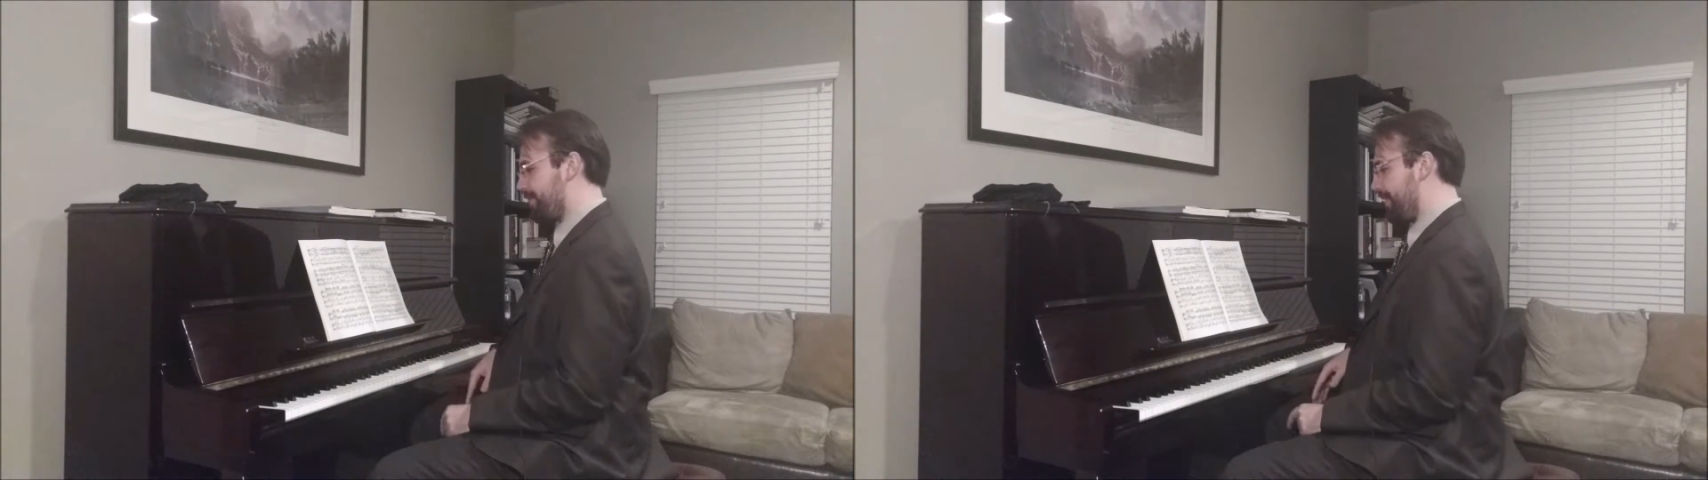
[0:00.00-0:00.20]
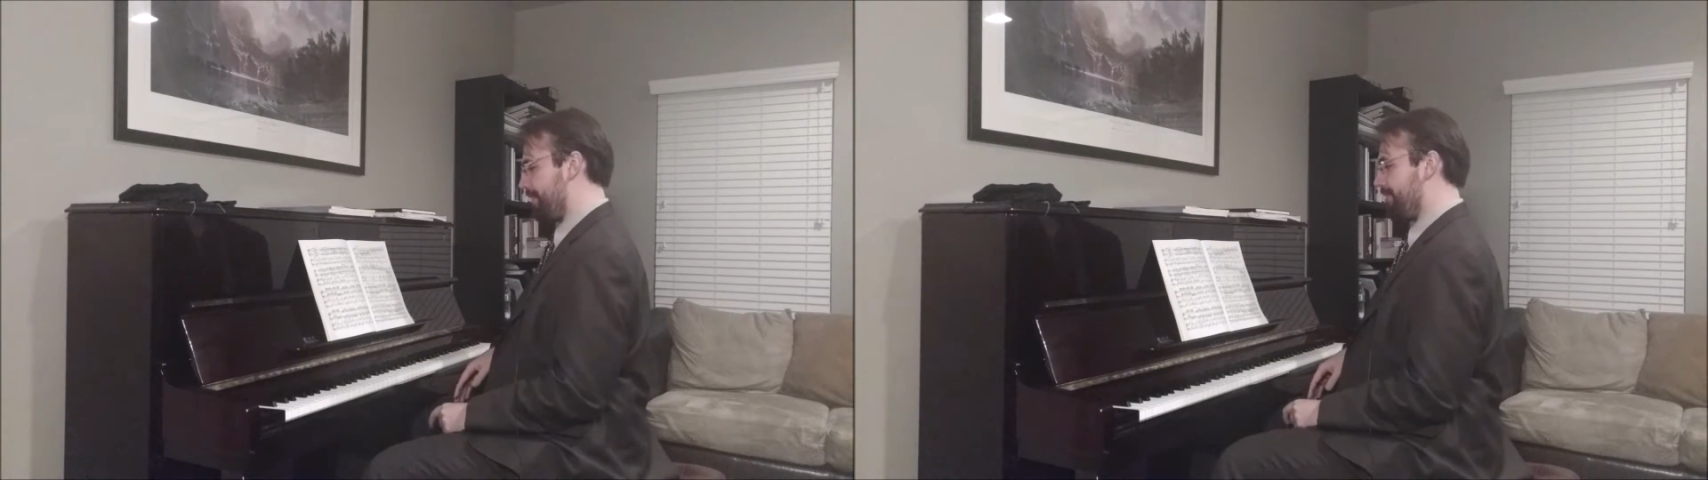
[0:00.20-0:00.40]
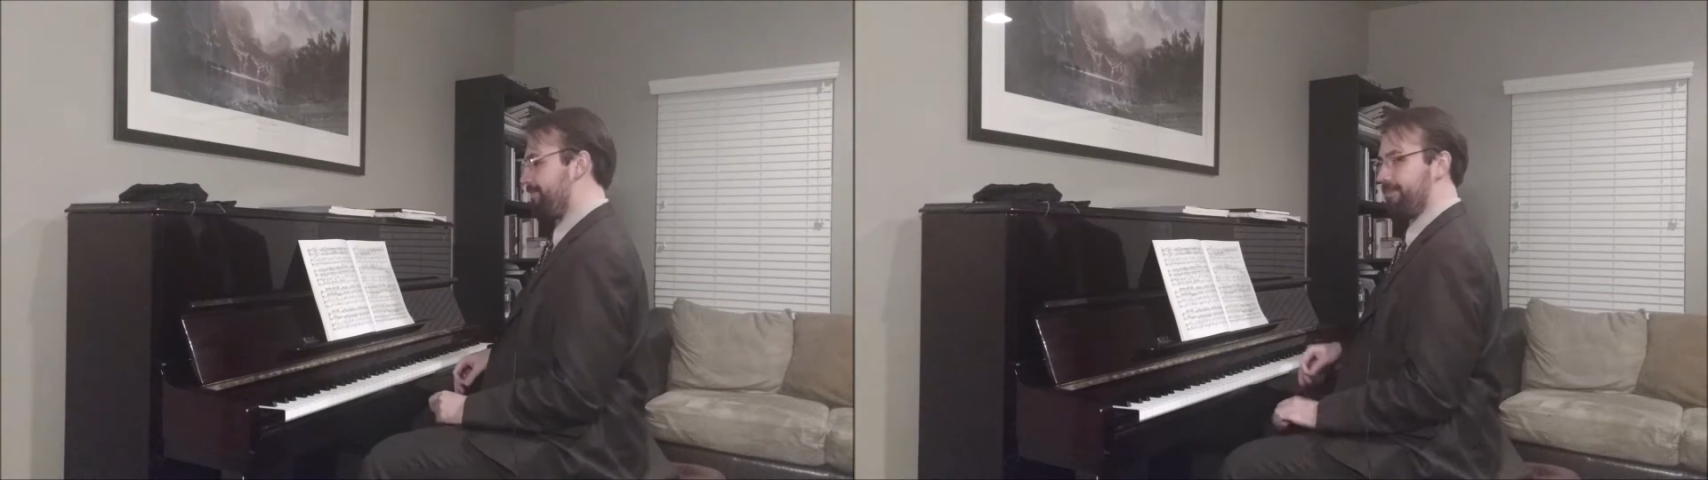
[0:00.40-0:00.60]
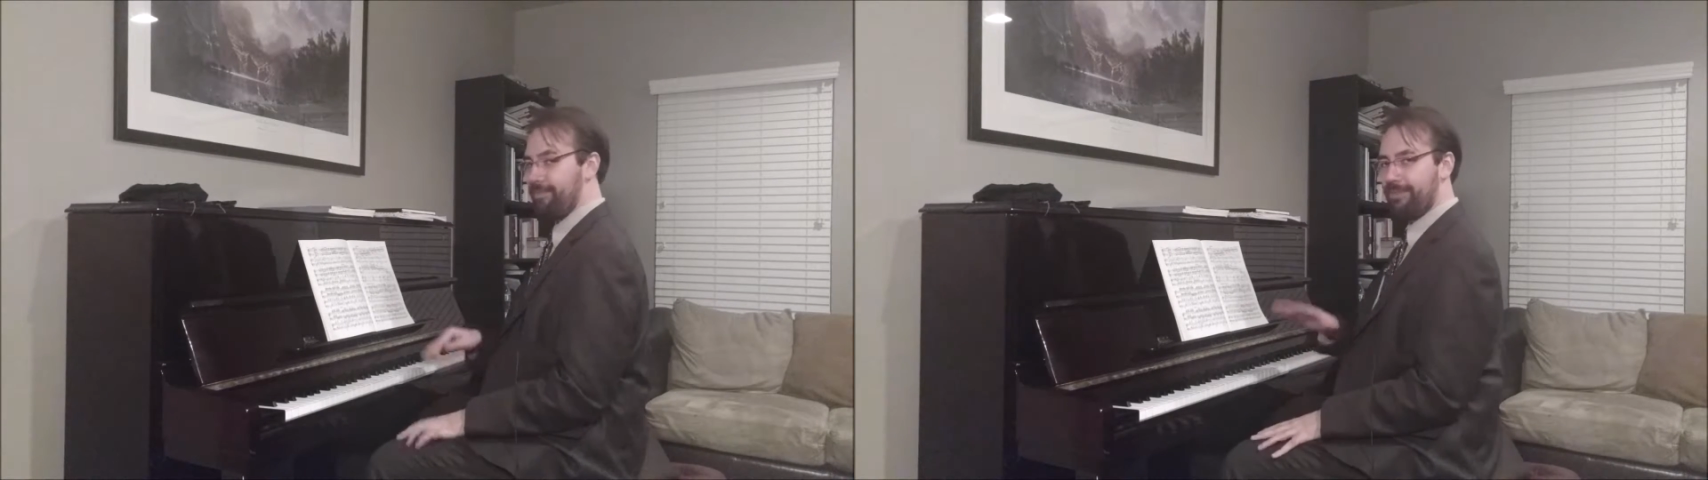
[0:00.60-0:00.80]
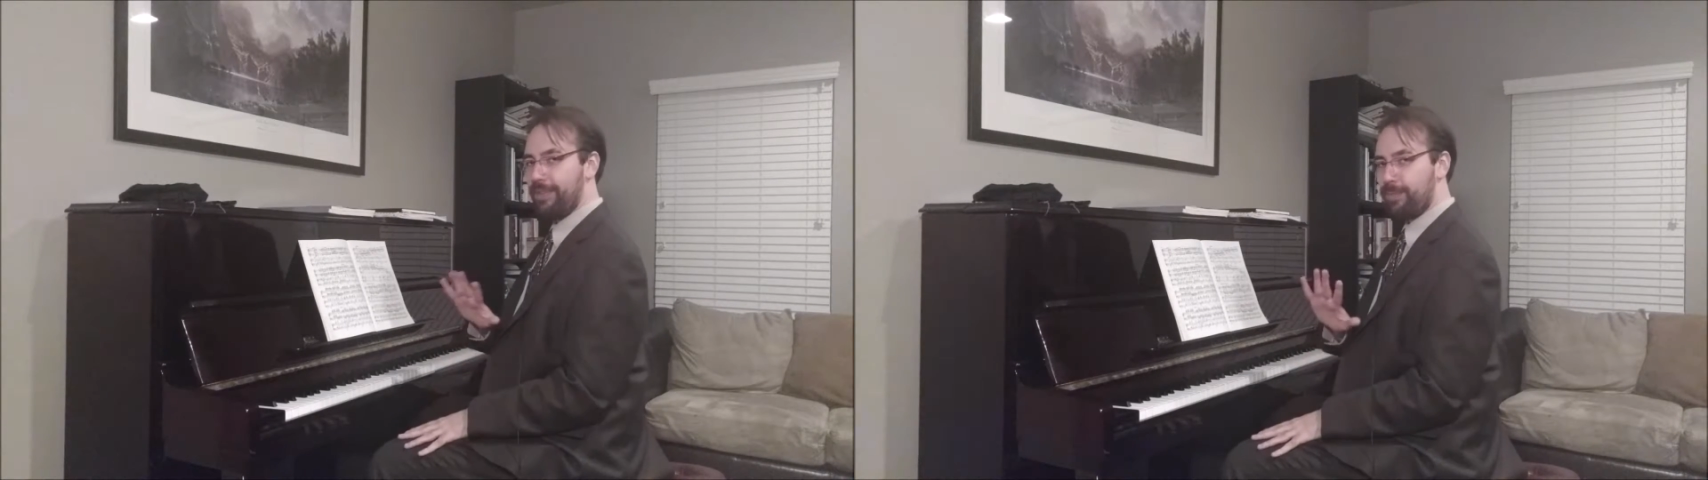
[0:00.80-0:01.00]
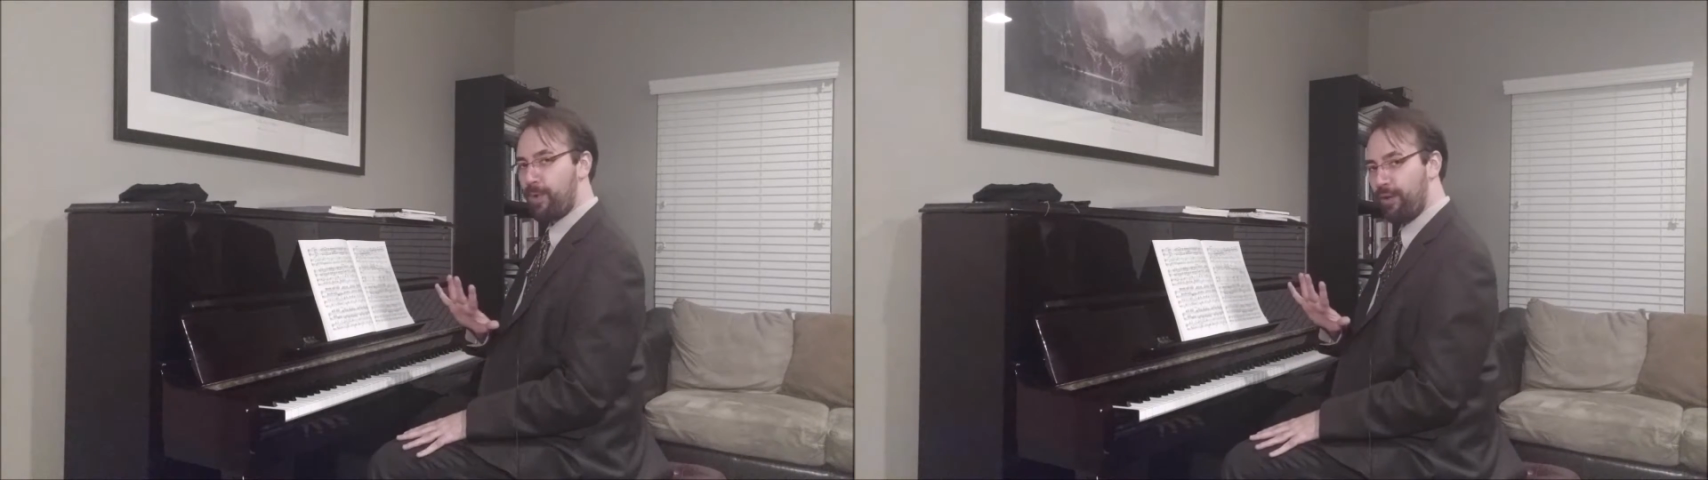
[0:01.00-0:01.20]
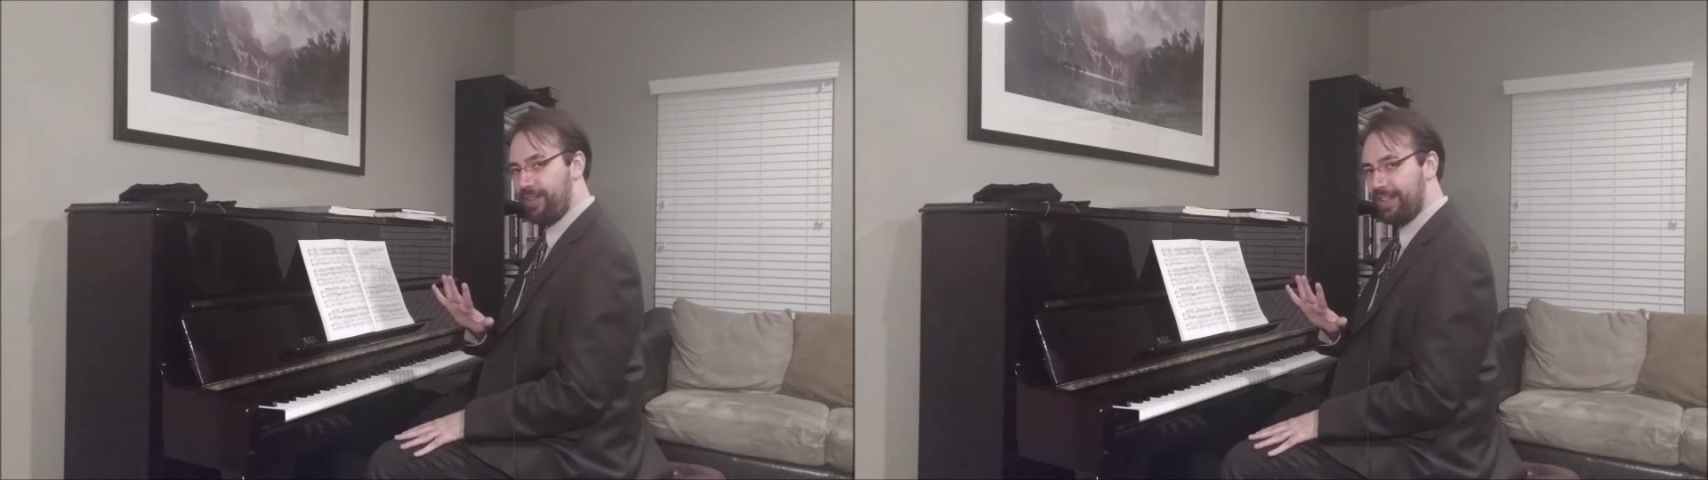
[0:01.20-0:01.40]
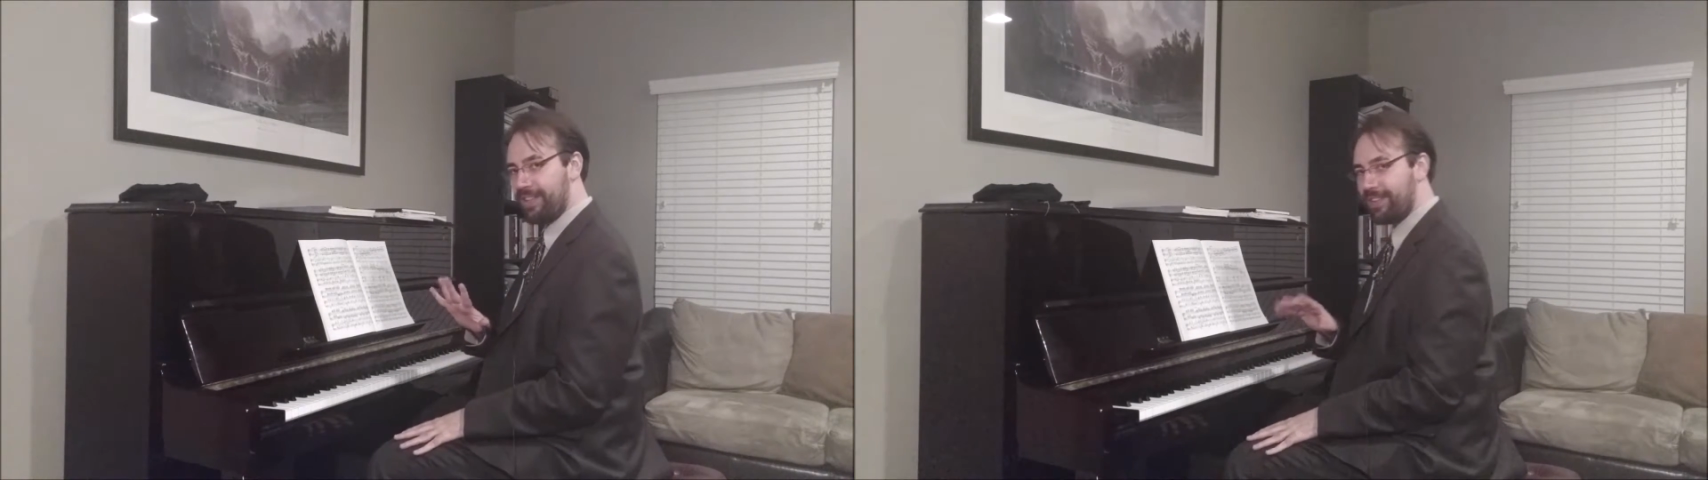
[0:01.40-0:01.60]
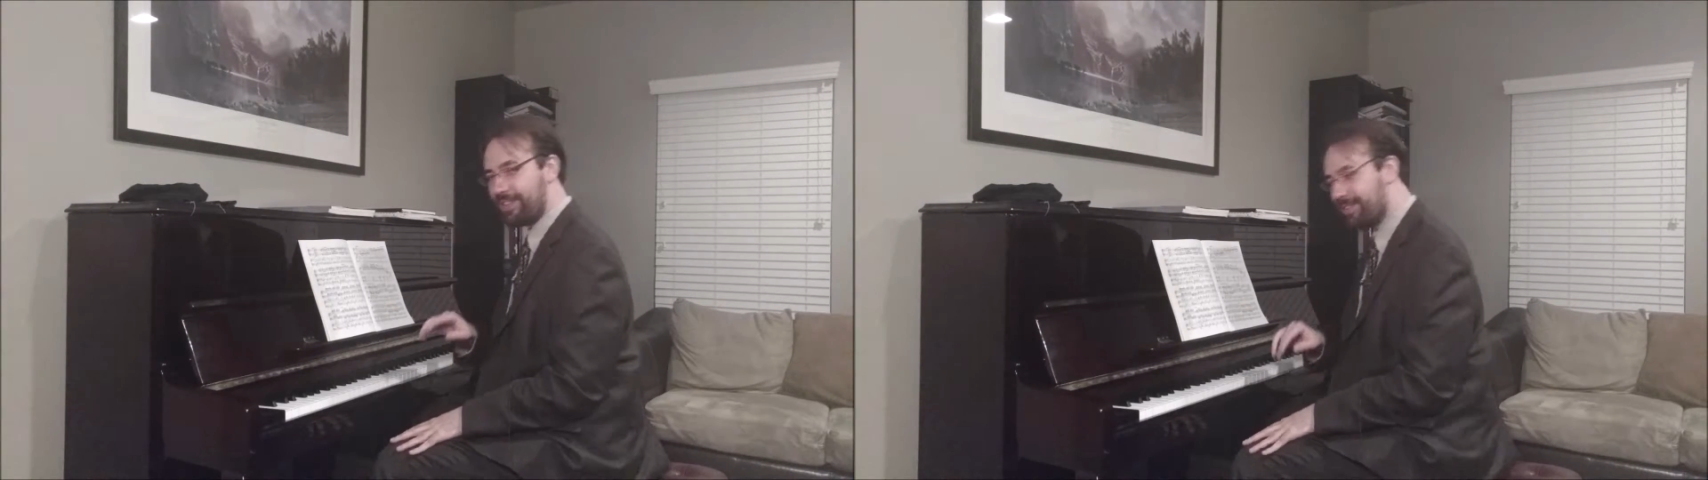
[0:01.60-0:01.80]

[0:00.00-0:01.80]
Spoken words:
and it's perfect.